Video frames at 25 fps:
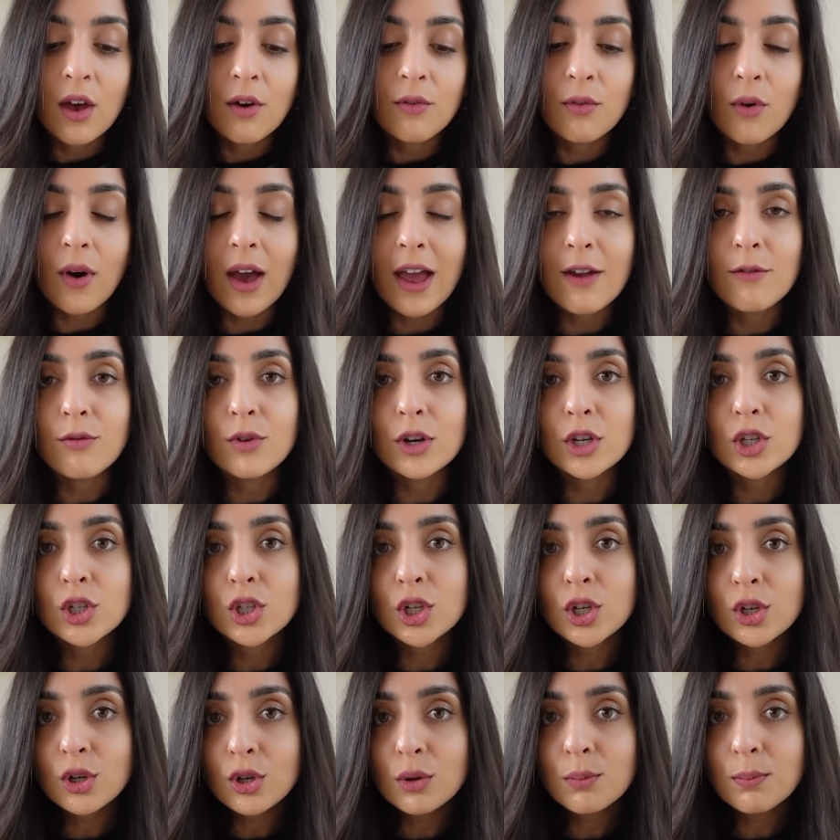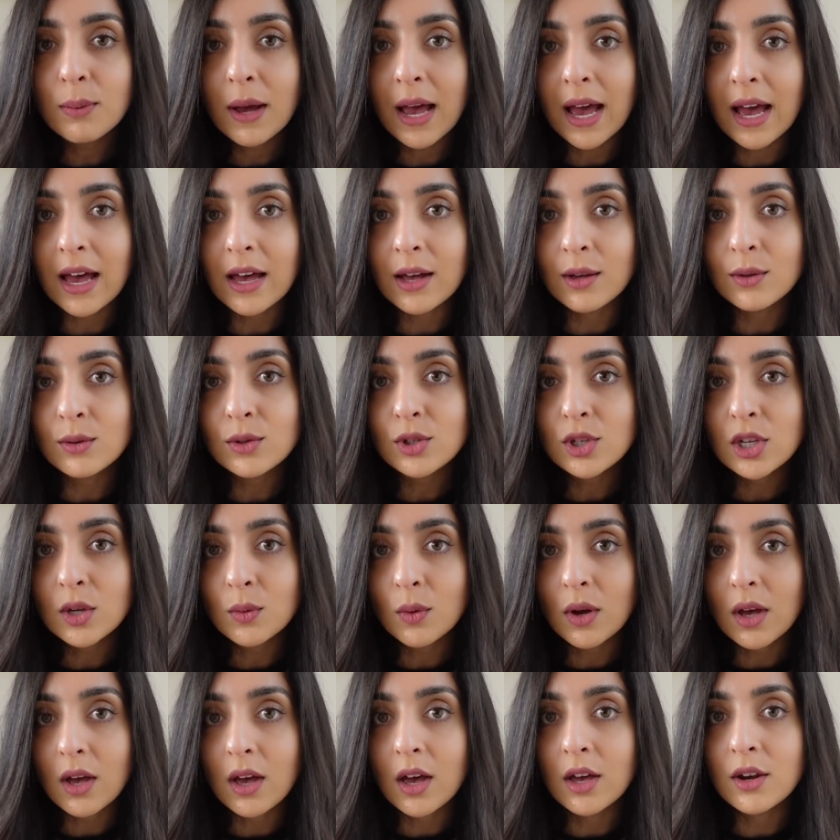for every £2 you
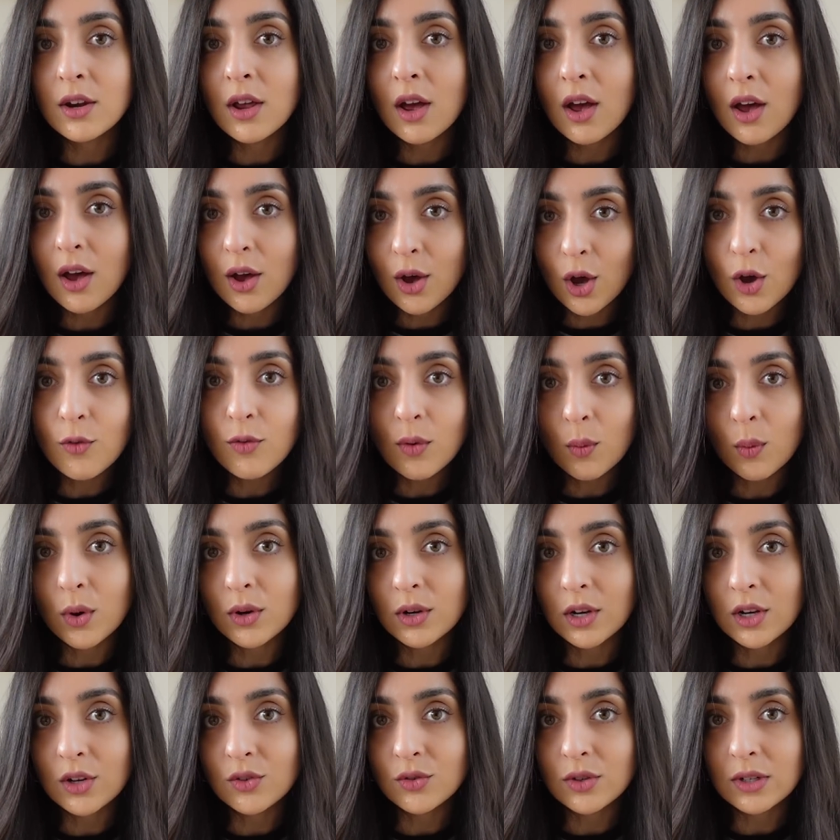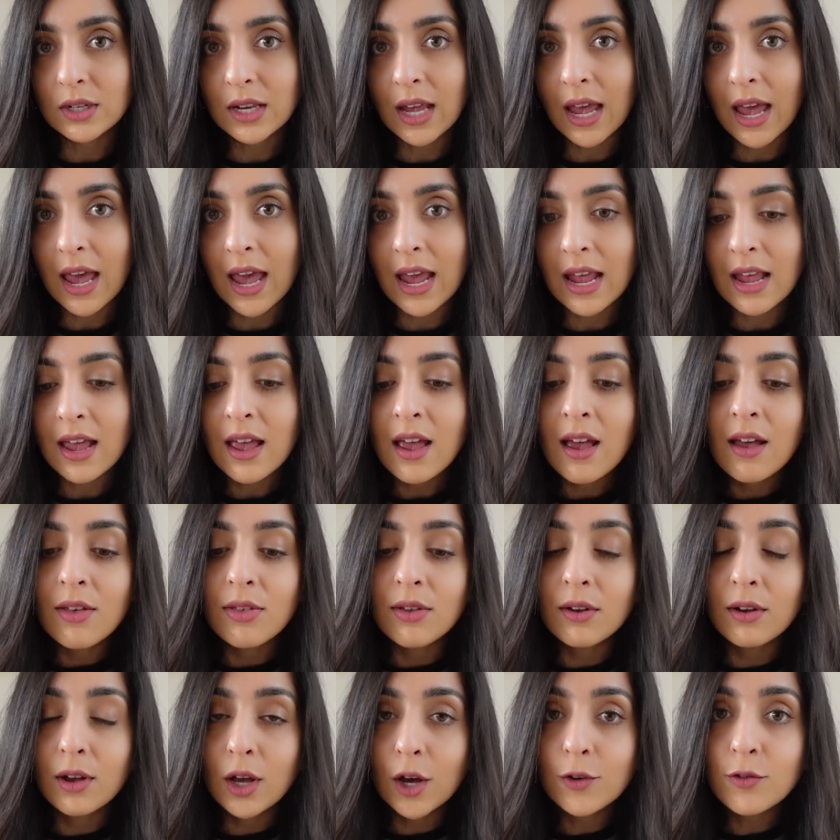earn over 100k,
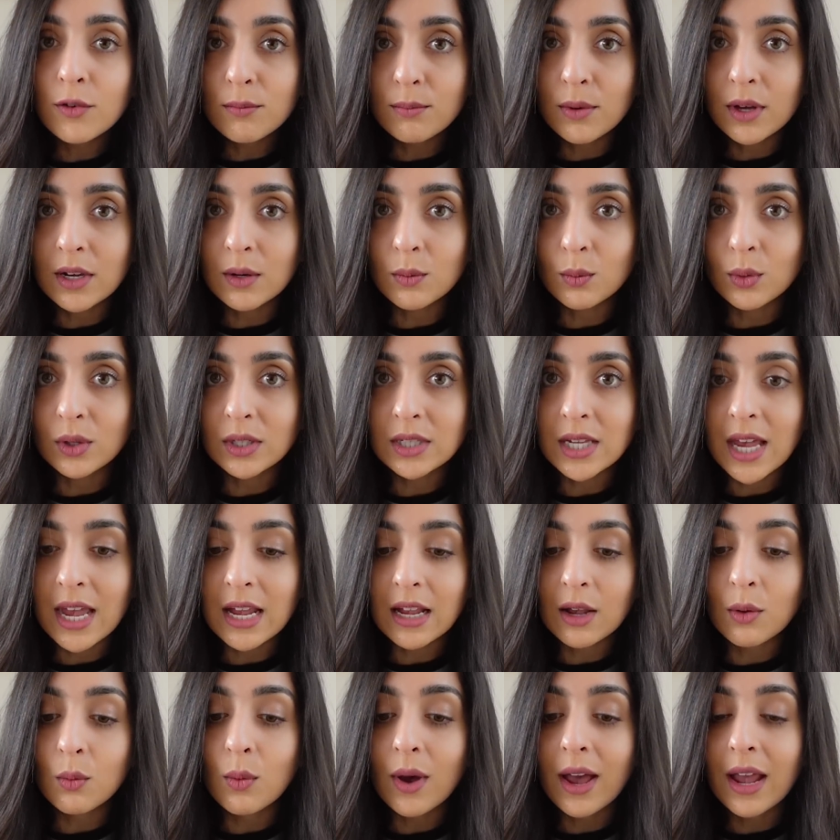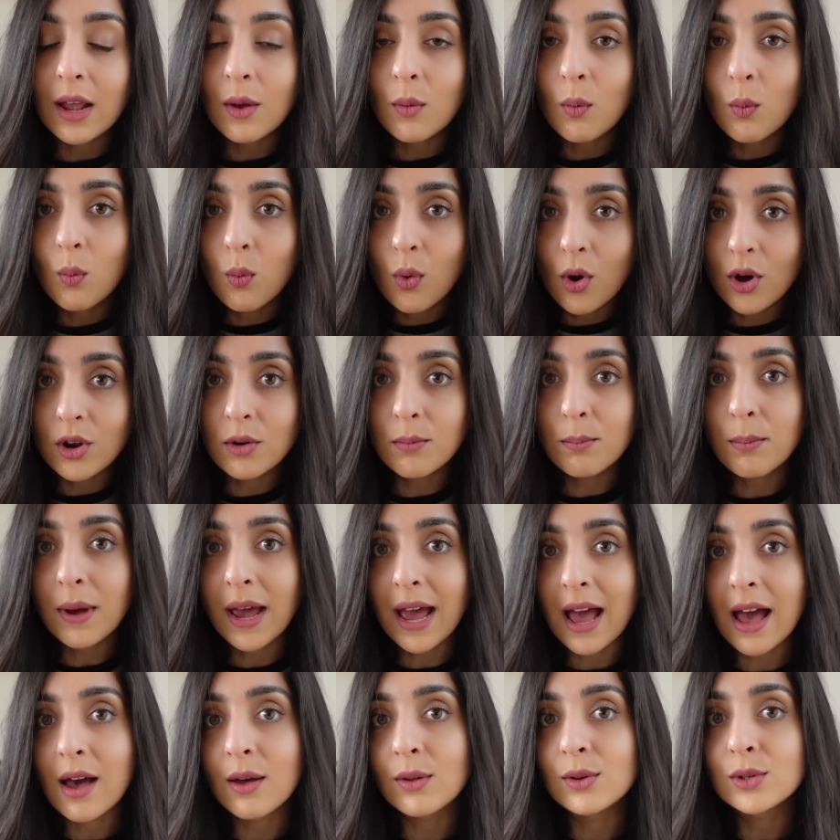the government will take away
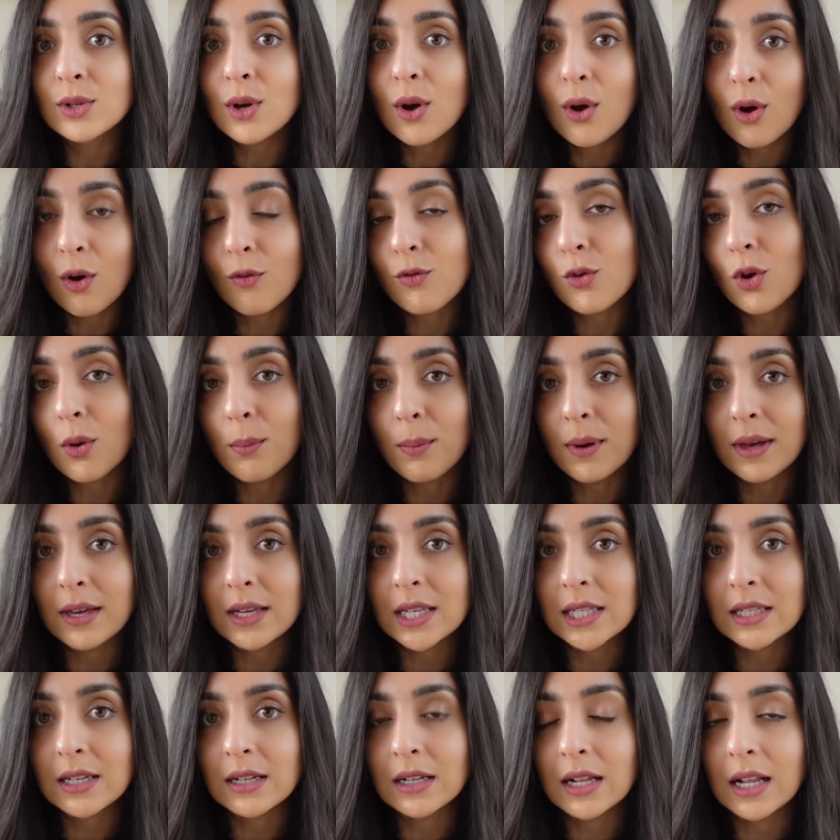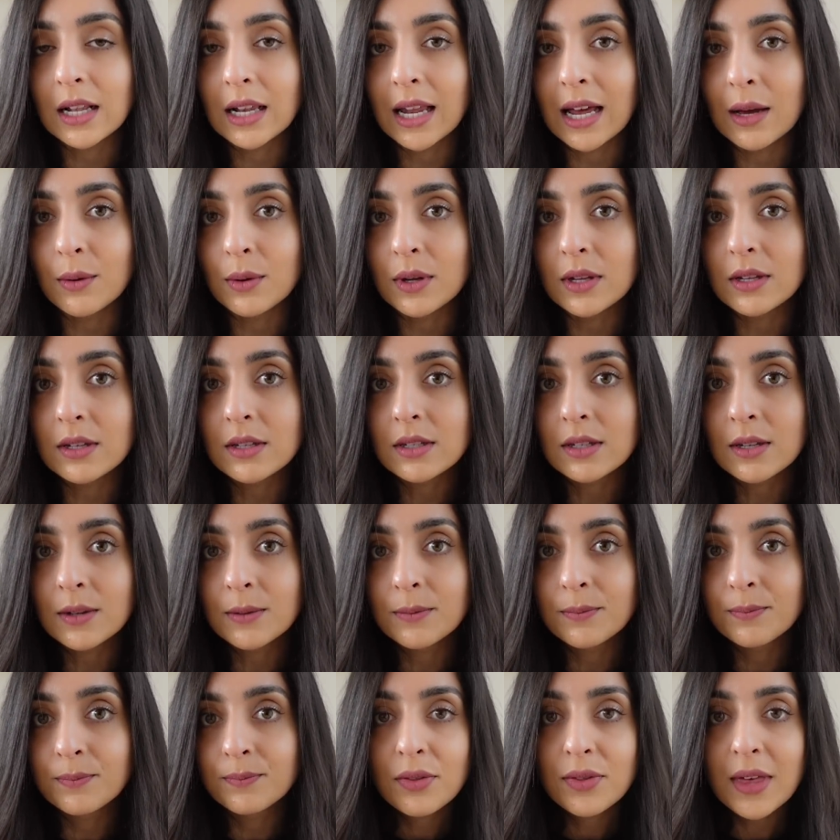£1 of your personal allowance.
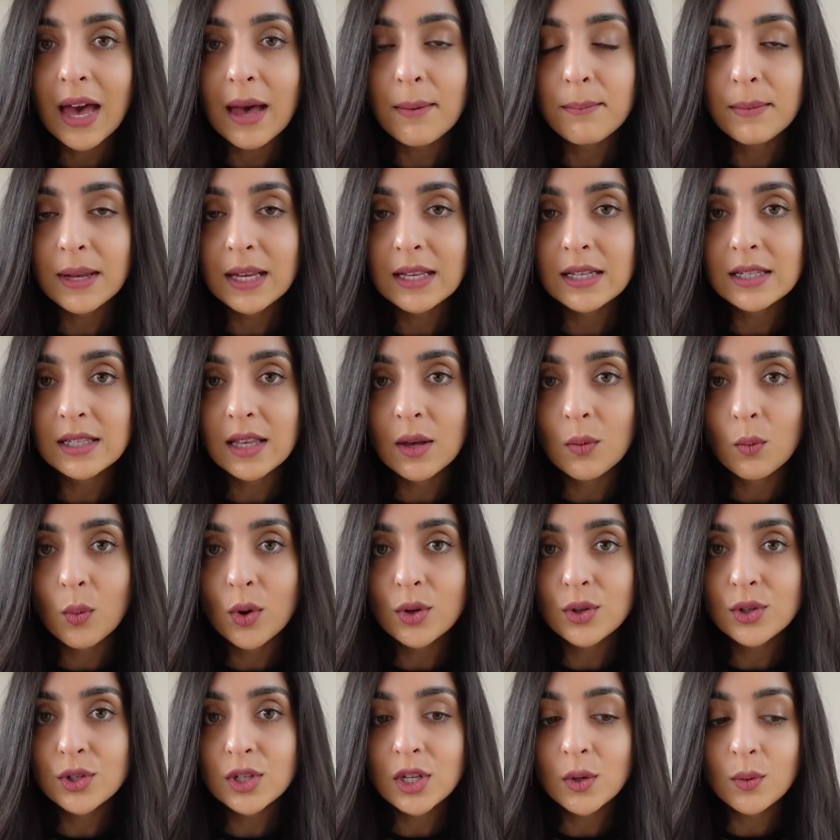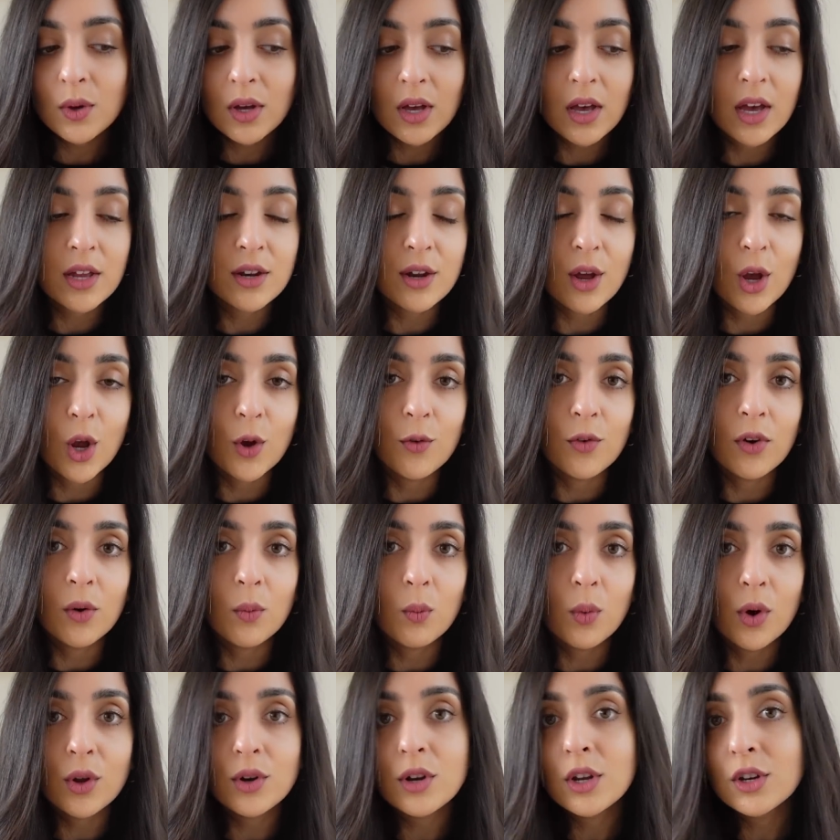That means that once you earn over
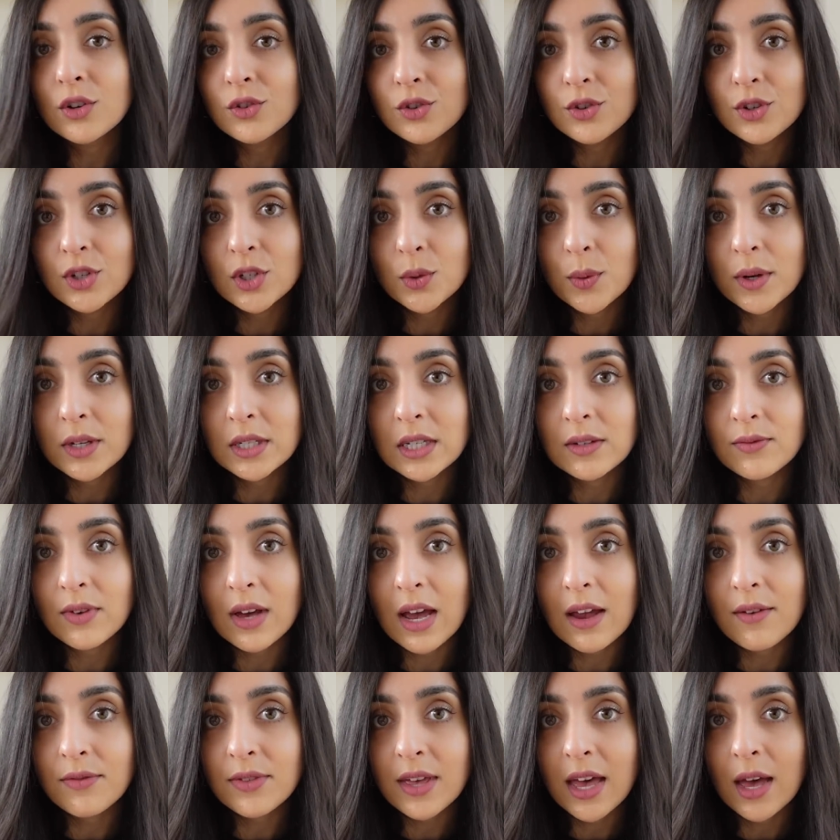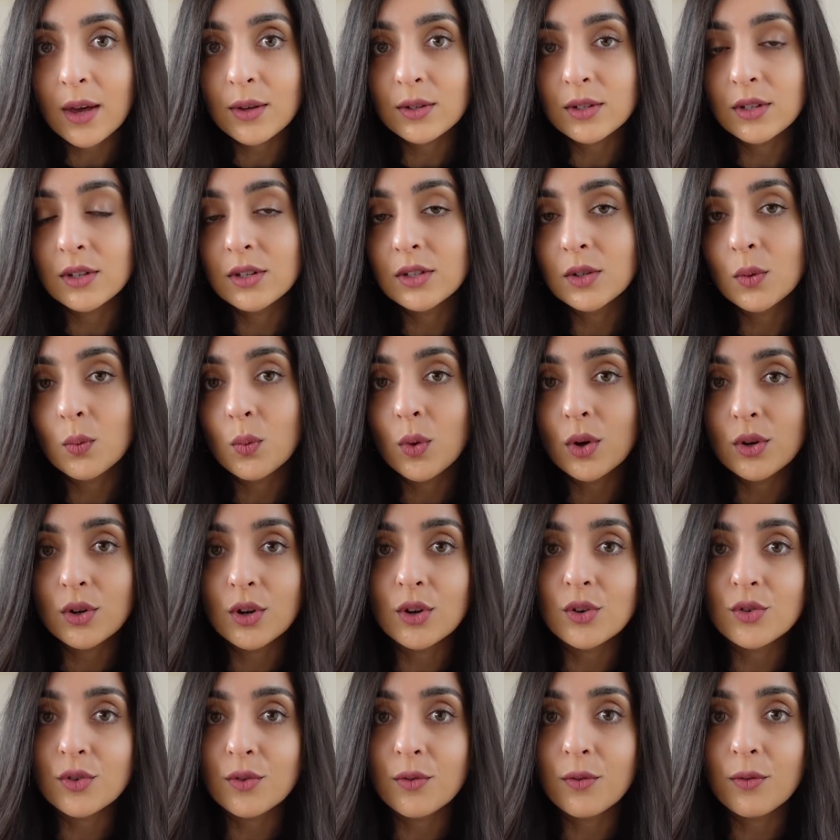
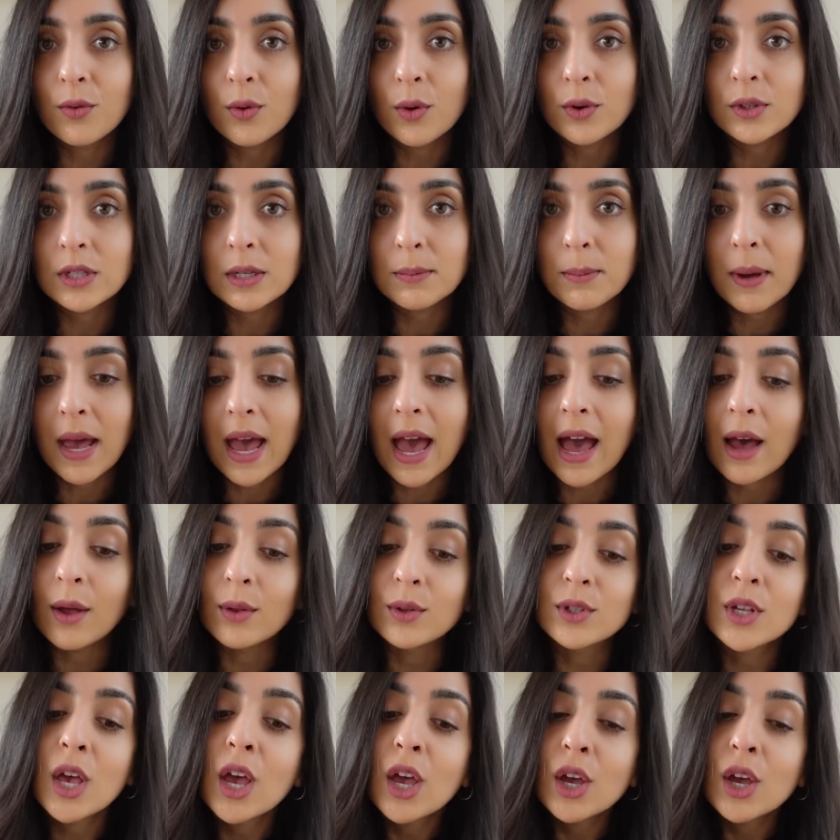£125,140,